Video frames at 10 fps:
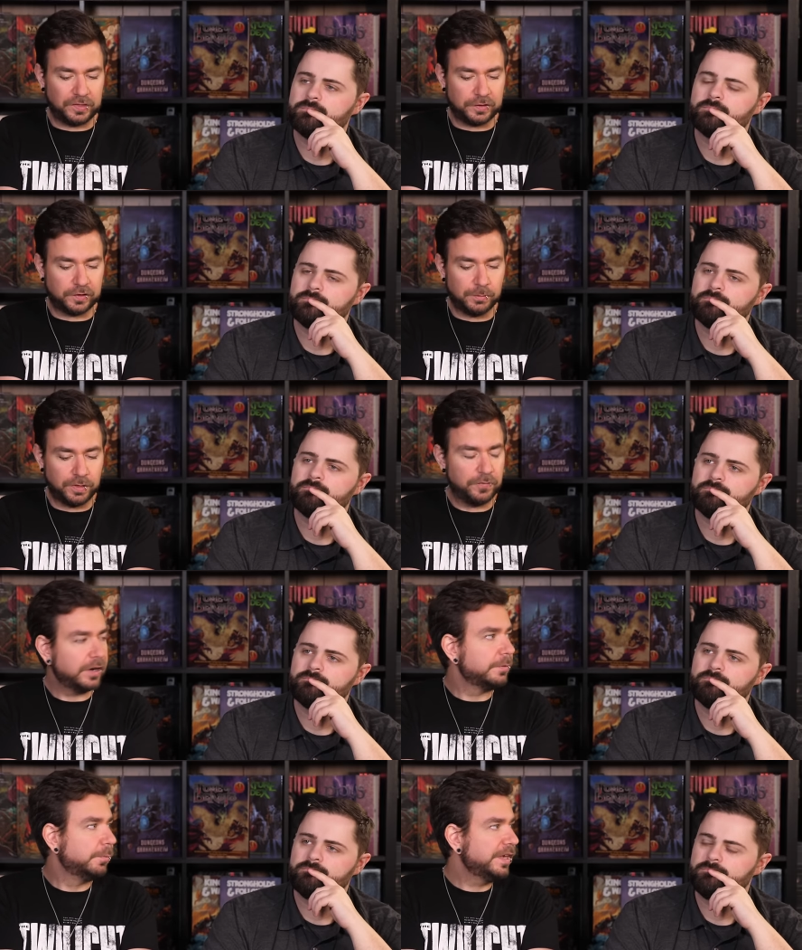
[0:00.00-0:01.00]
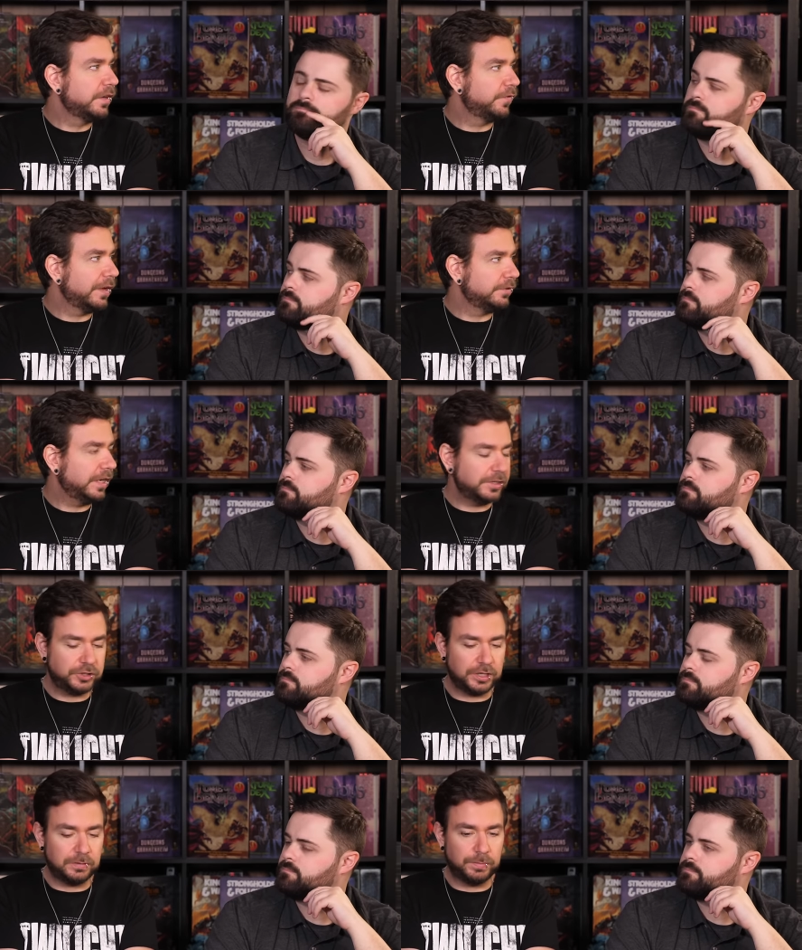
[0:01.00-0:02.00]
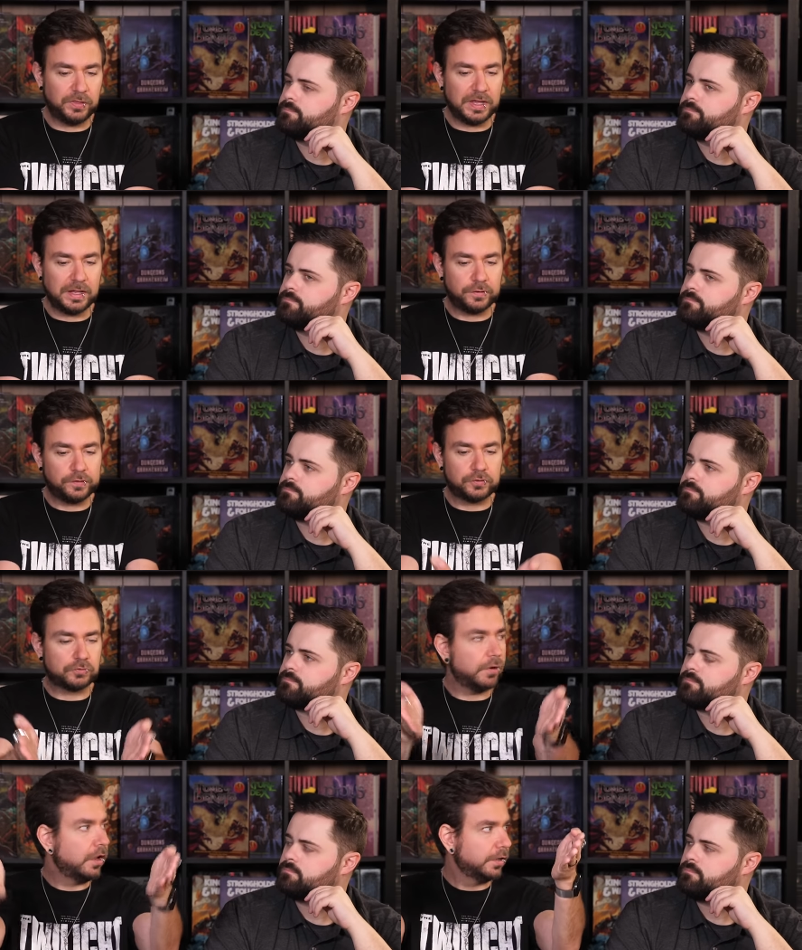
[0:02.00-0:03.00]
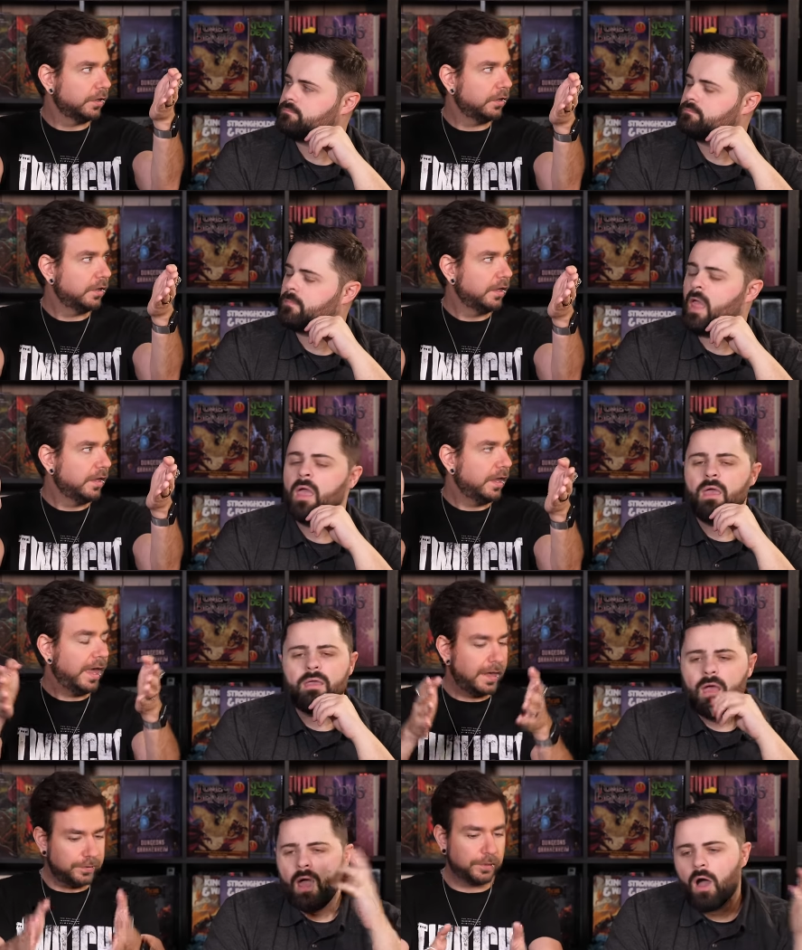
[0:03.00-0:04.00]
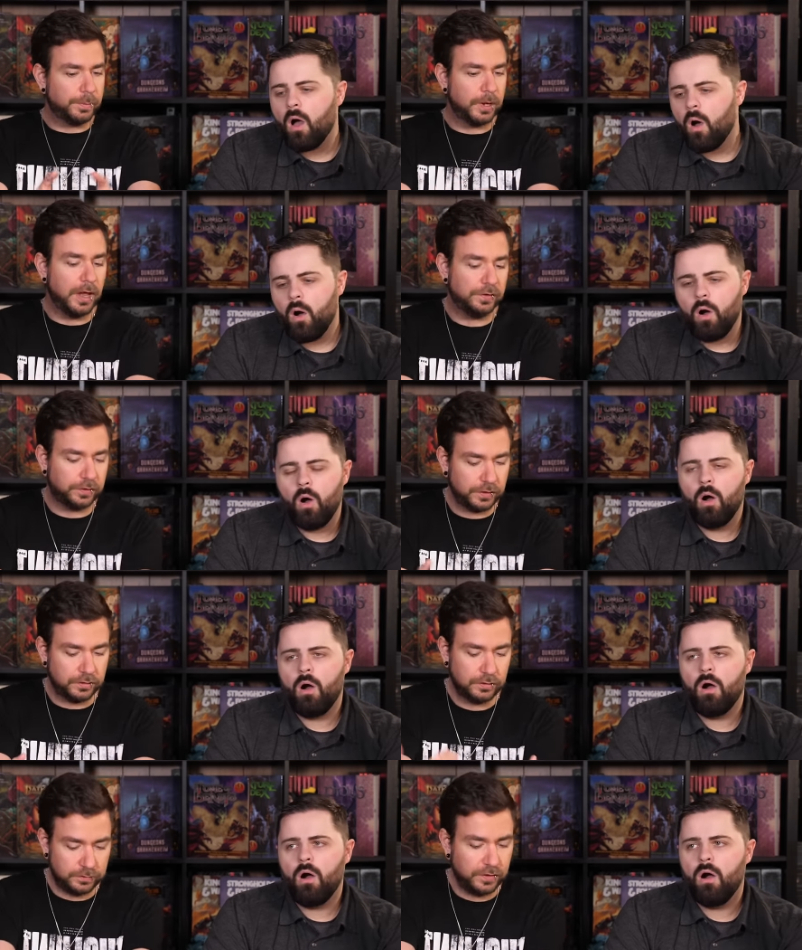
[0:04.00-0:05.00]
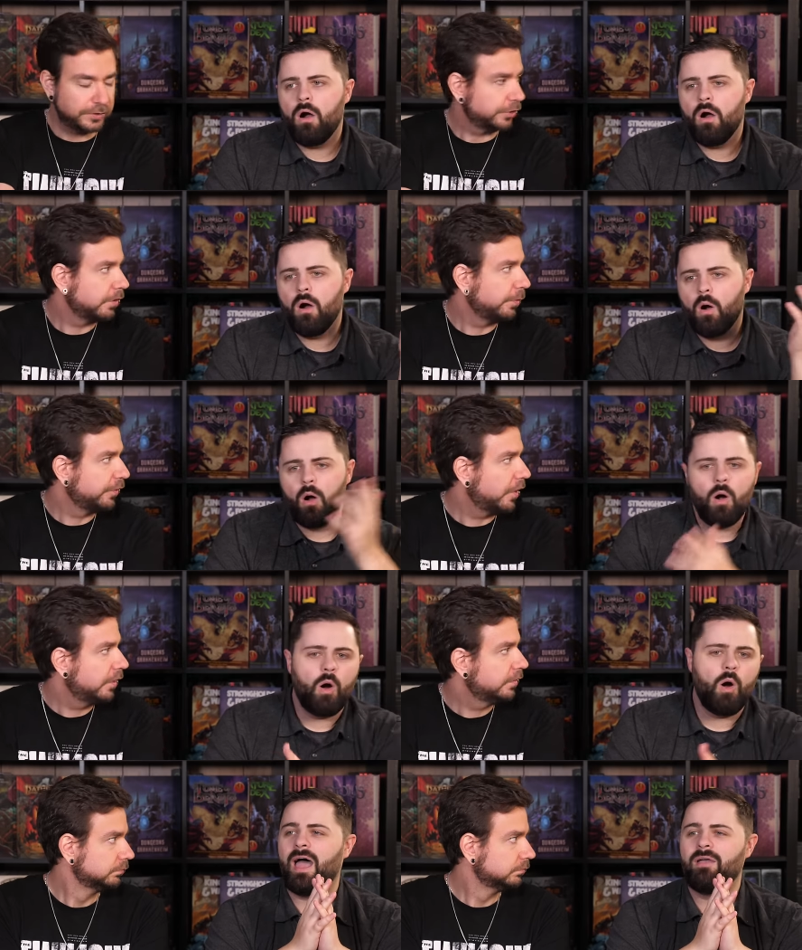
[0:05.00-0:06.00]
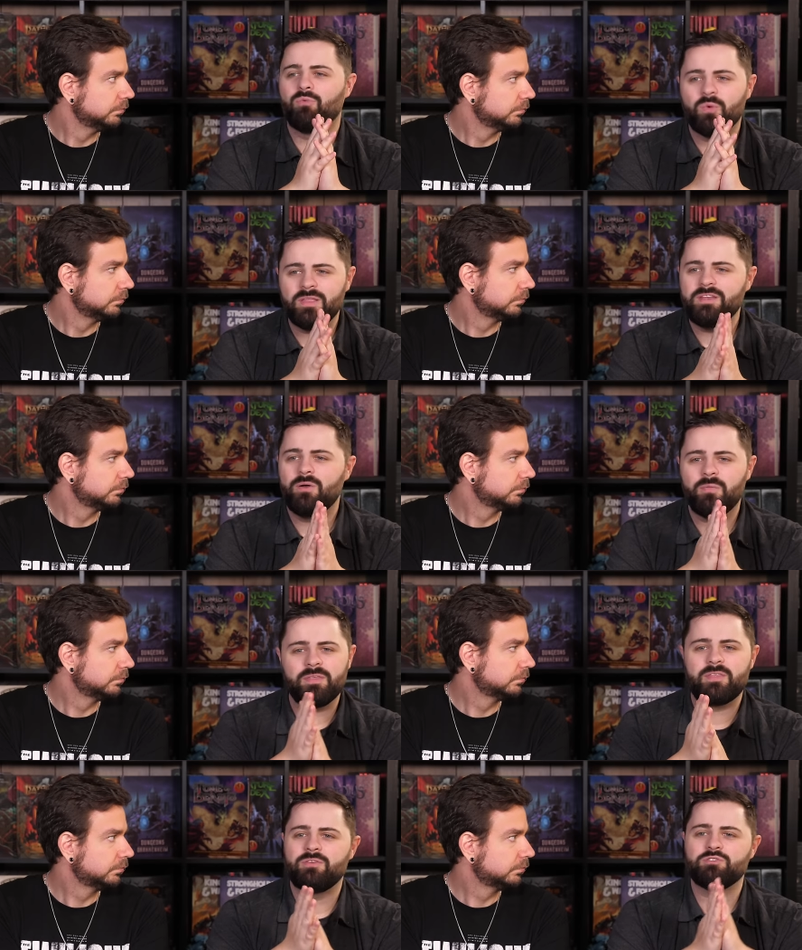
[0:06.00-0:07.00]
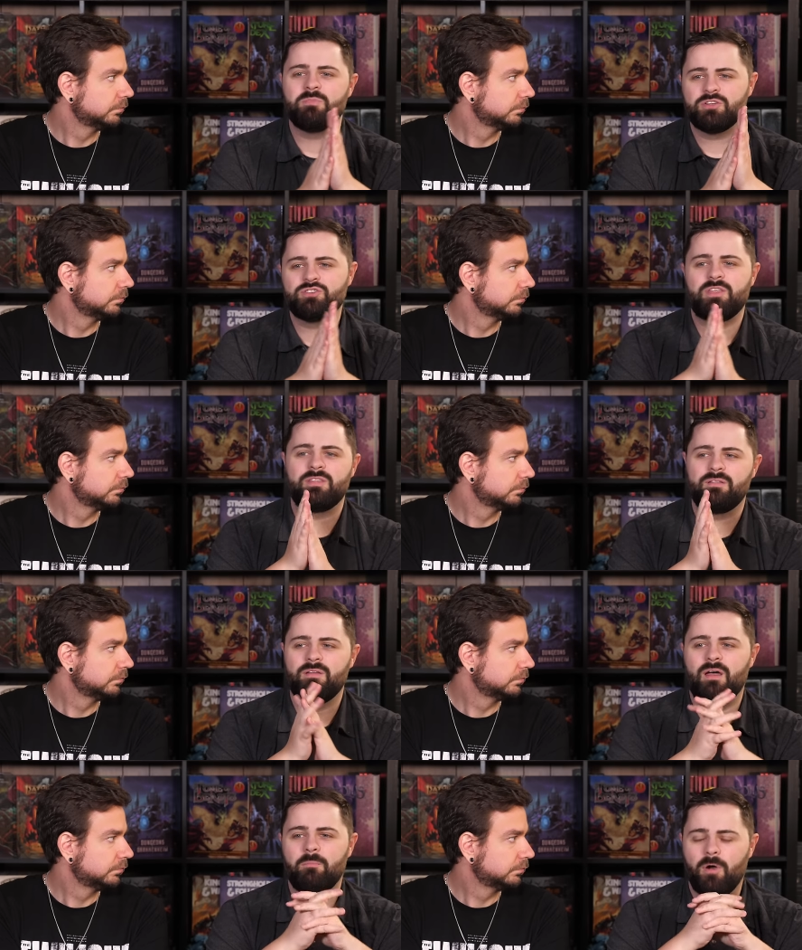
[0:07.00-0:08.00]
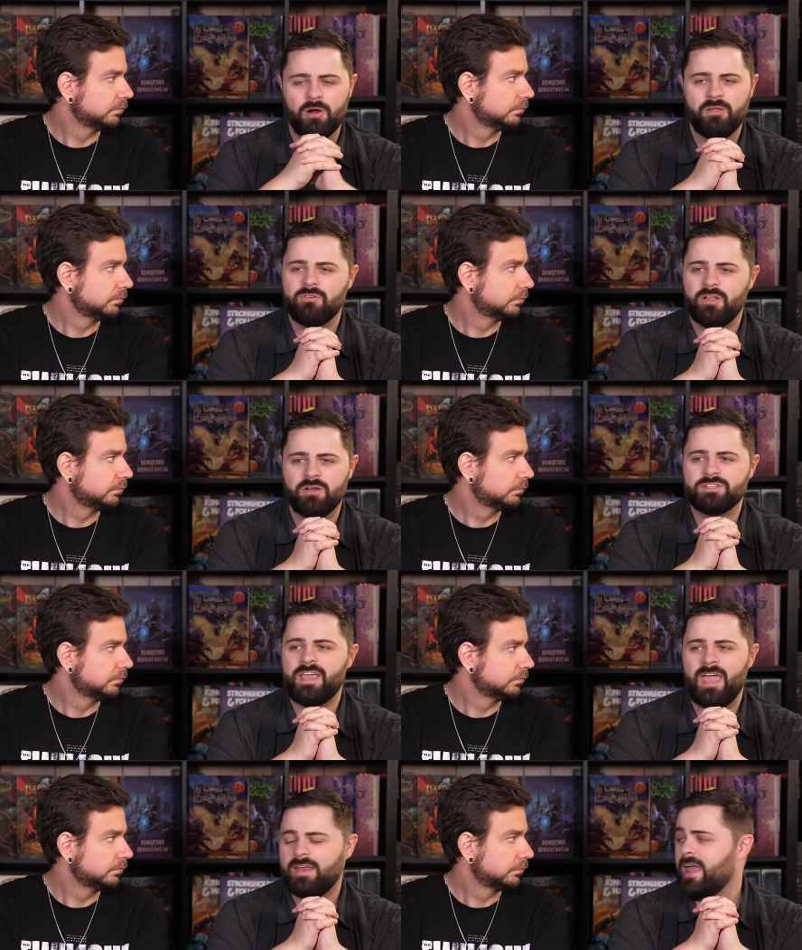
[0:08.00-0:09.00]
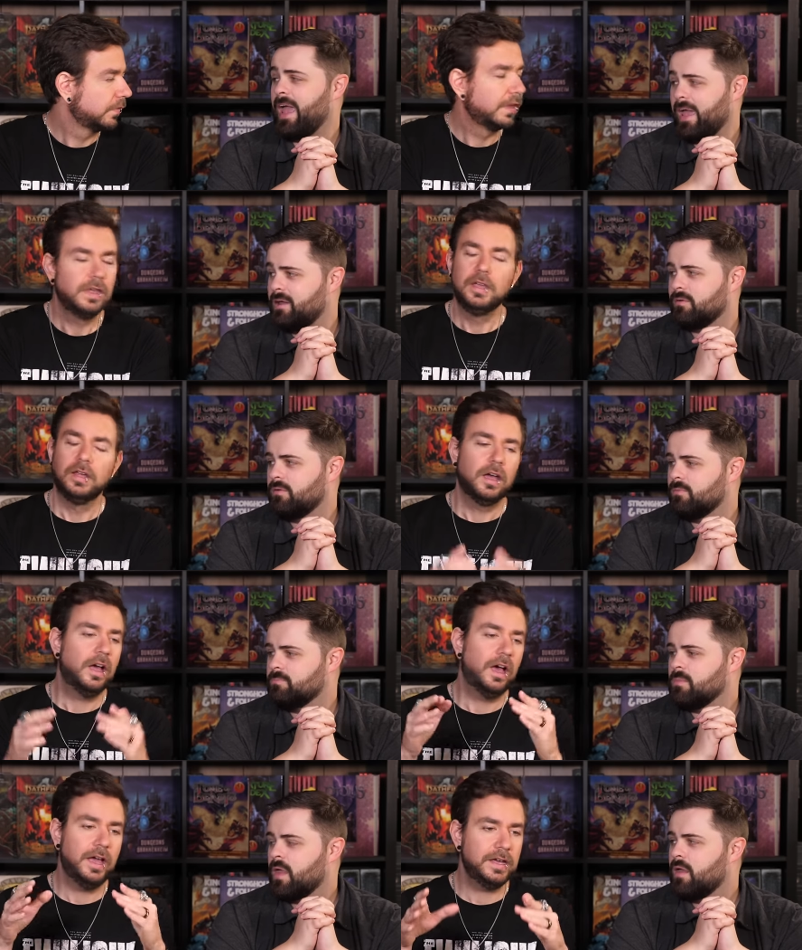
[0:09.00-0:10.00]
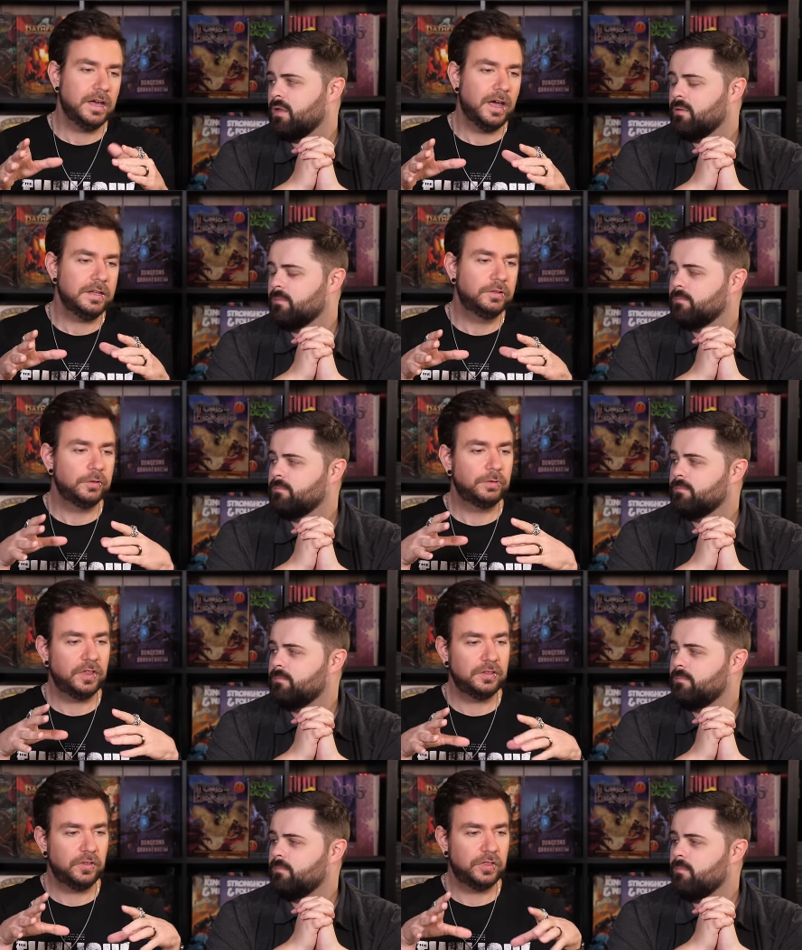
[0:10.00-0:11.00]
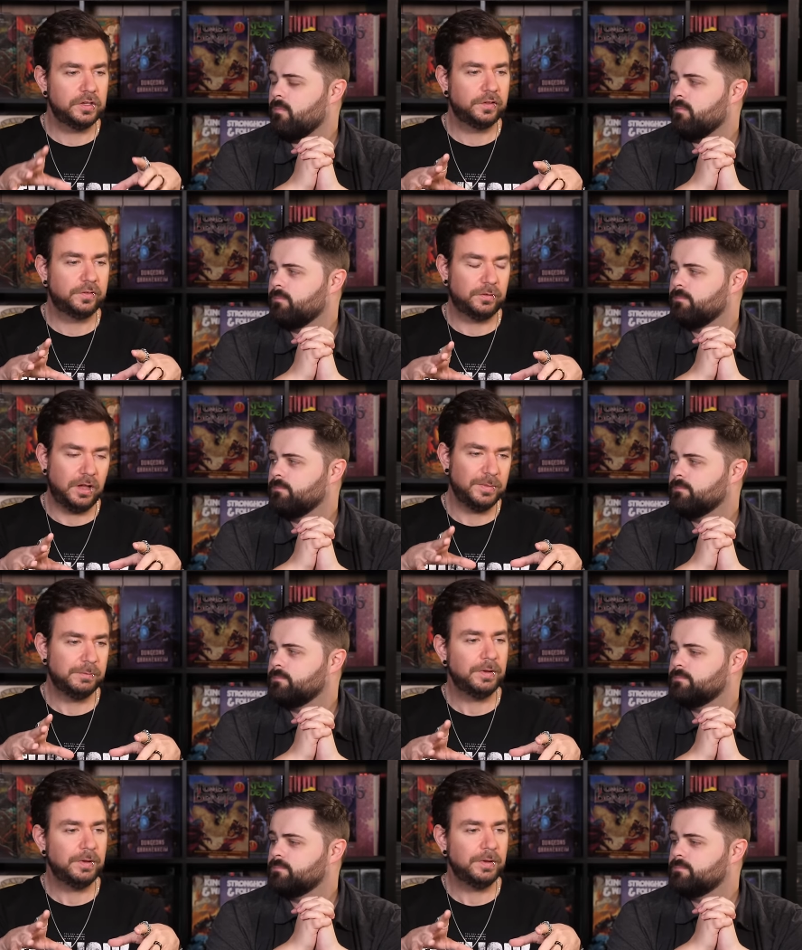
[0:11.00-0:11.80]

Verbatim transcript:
Speaker 1: They start with a very weak foundation, but they get stronger as the as the adventure goes on.
Speaker 2: I really don't think that there's much that a party of clerics can't handle.
Speaker 1: I, I do think that these, I mean,